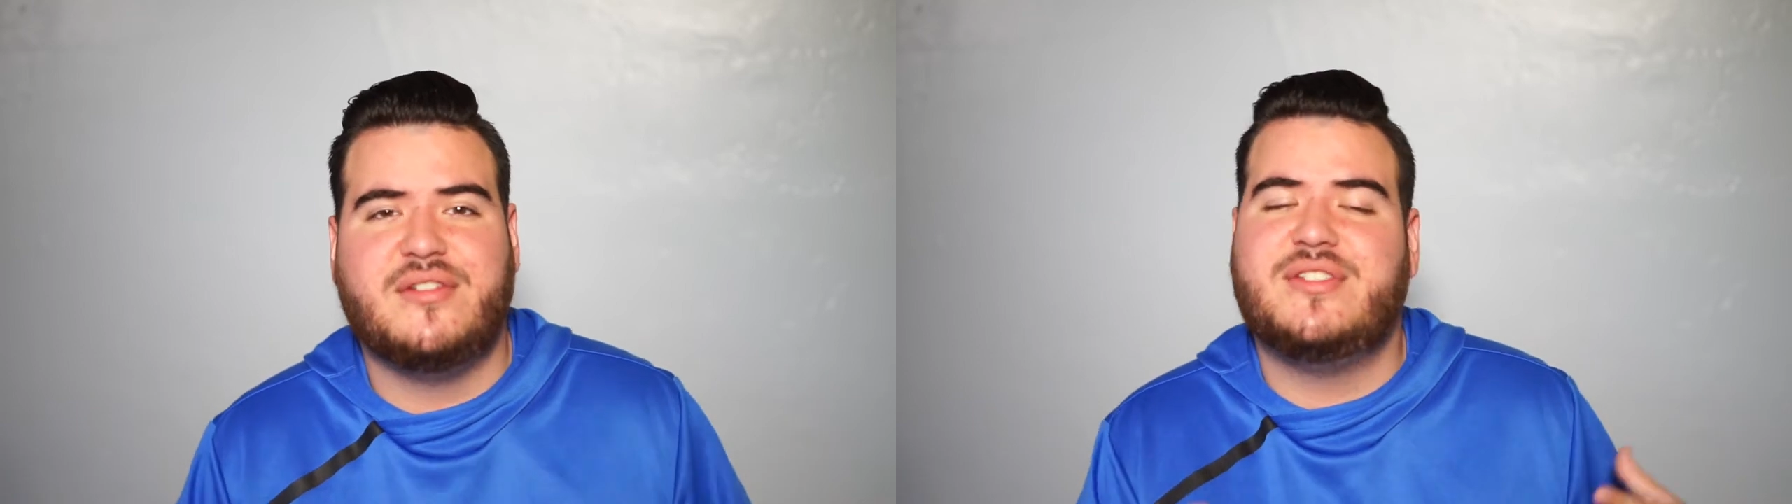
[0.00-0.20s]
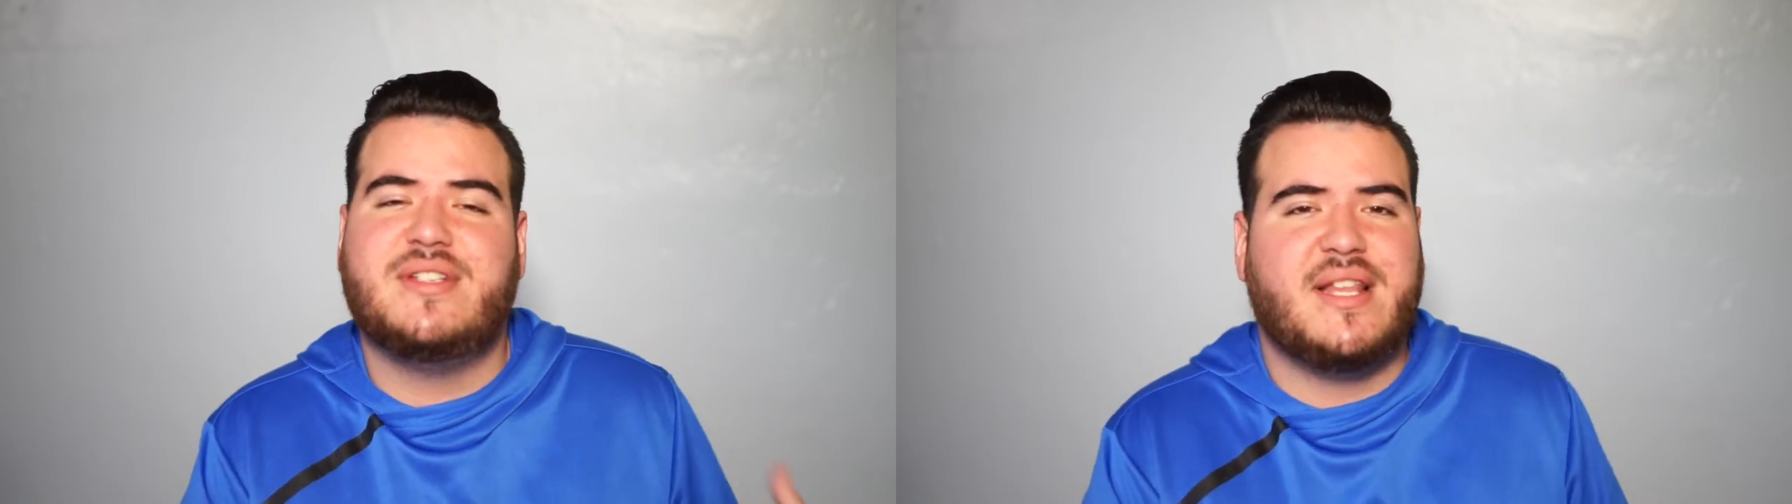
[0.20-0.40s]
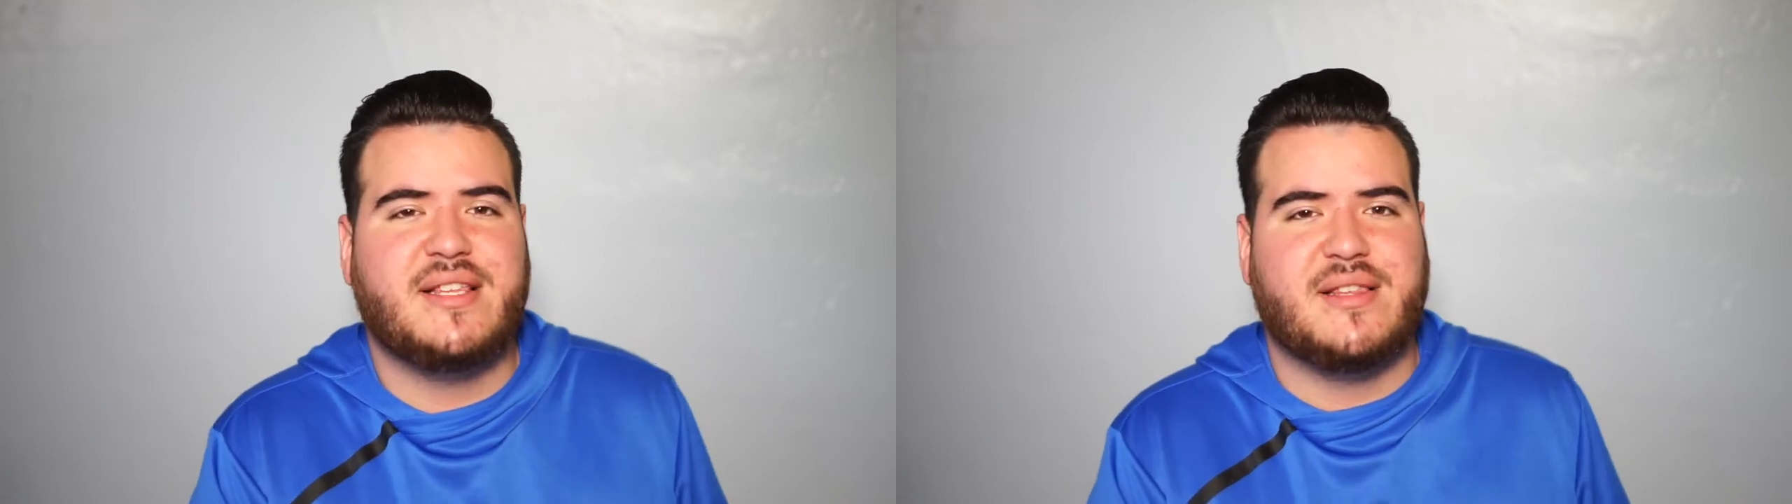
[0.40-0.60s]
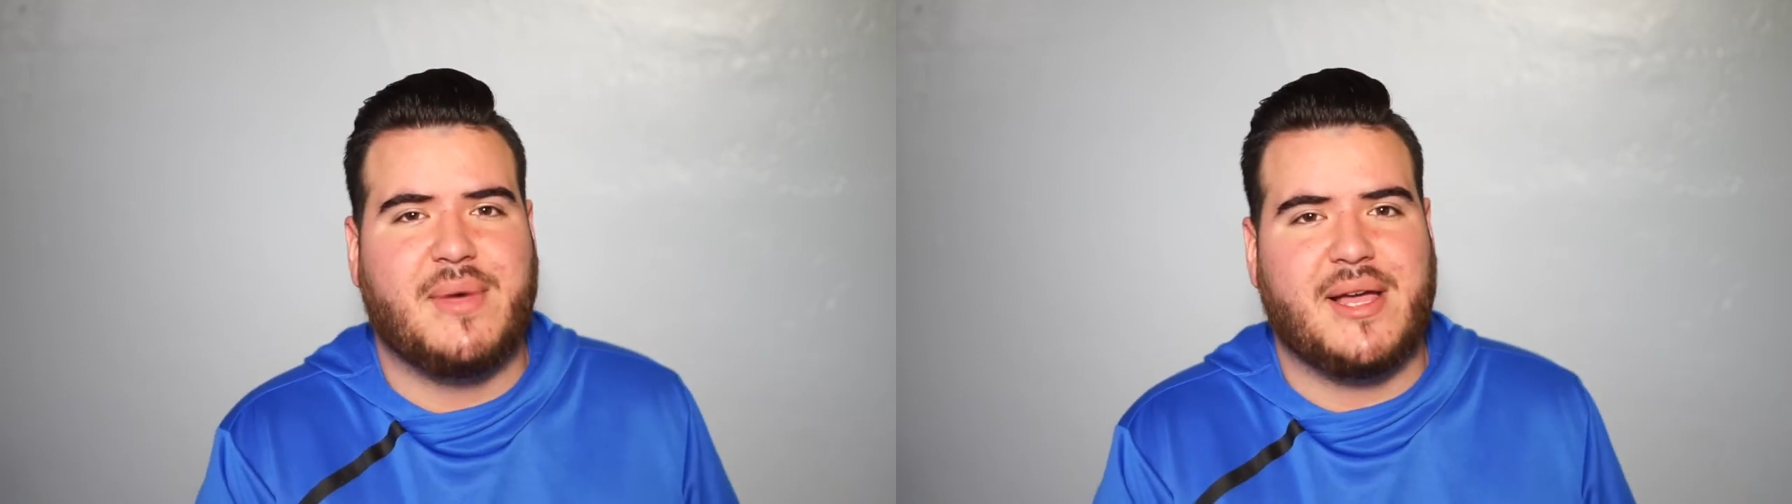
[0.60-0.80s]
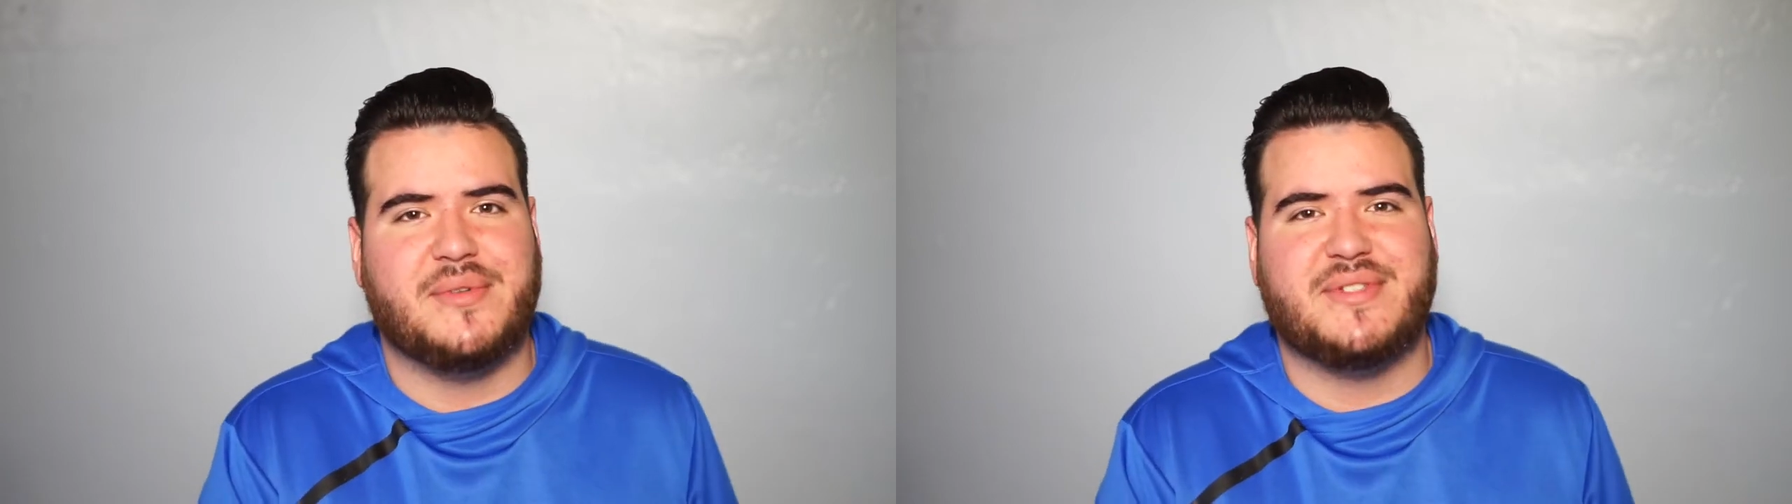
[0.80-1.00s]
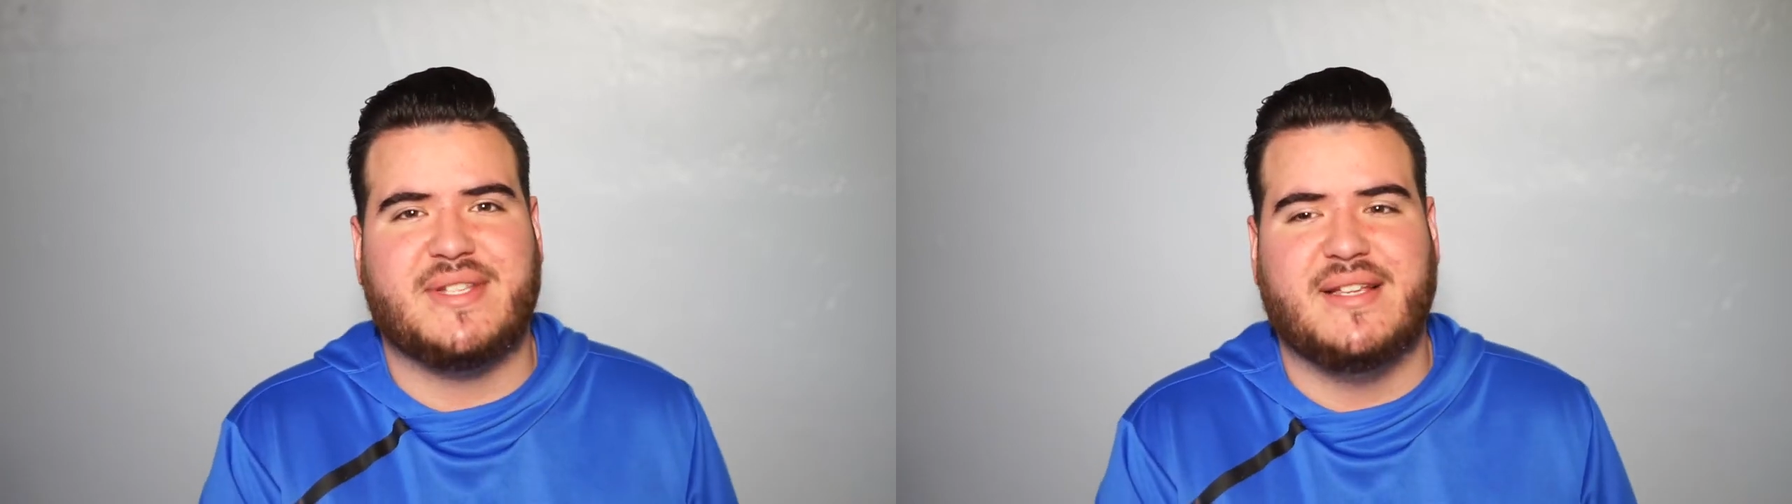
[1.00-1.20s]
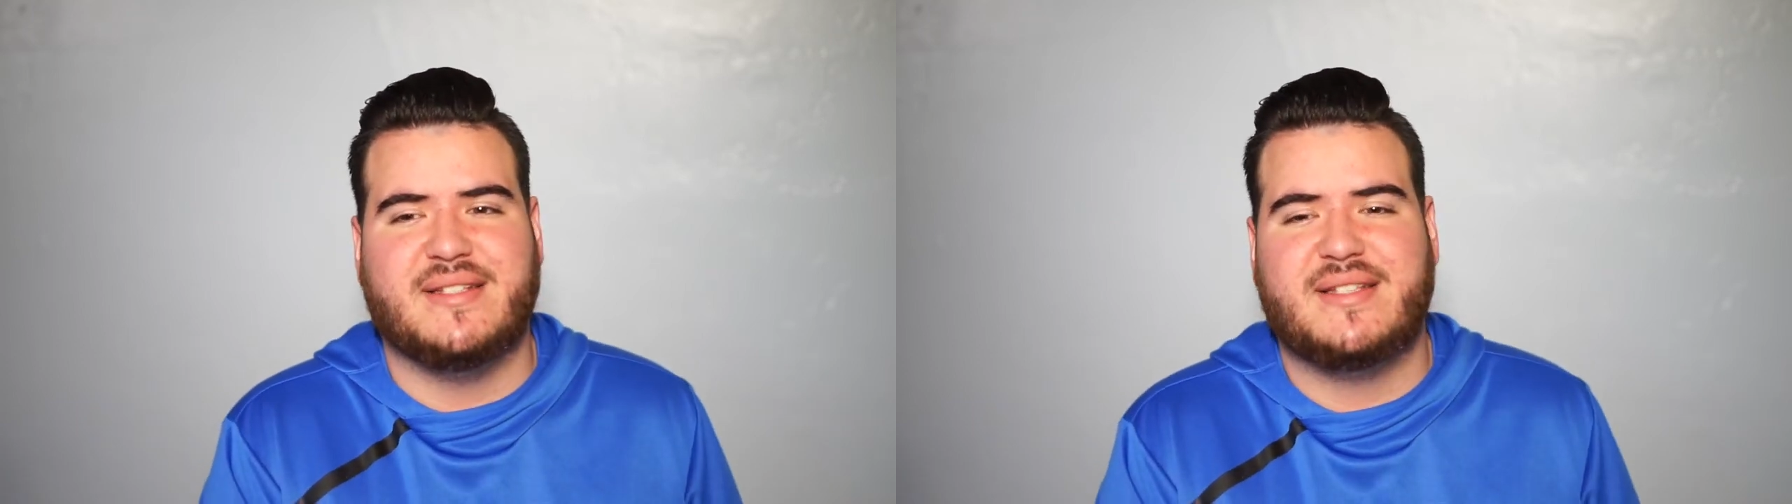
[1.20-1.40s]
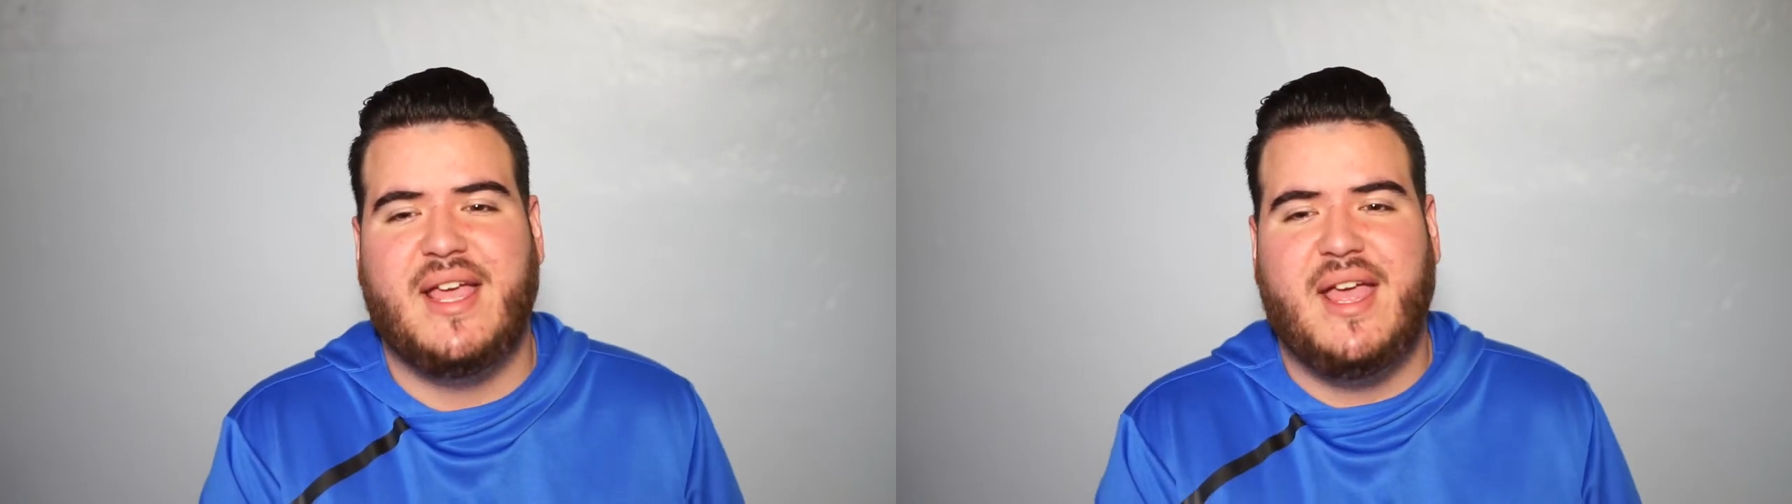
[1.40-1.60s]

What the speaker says: just like the Bible says,